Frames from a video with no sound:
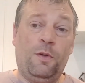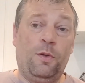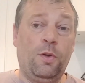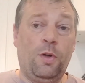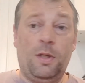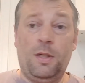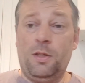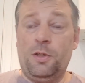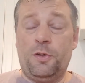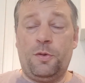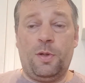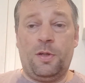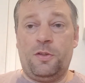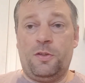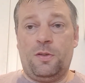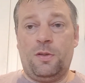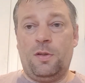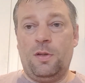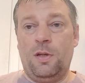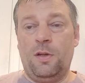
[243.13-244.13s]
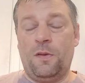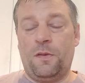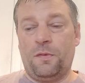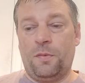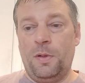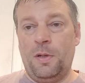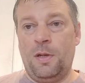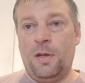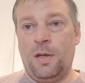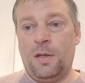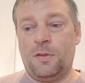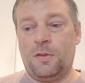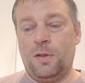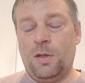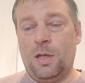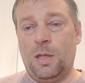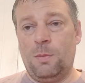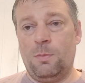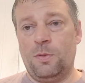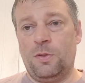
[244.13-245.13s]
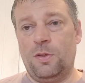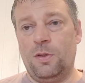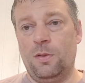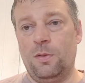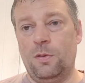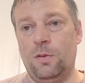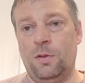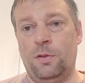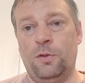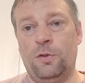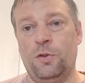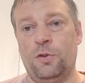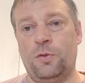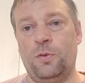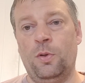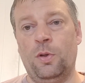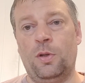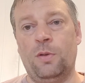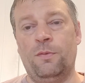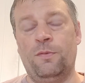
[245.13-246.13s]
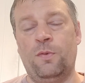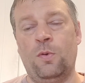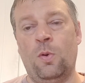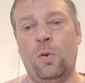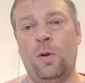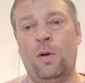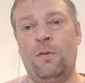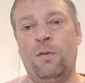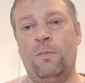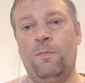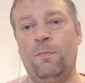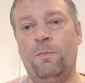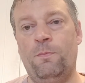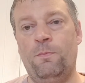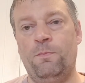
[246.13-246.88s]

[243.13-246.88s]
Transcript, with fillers: you're not interested in 3DS games and you're just looking for a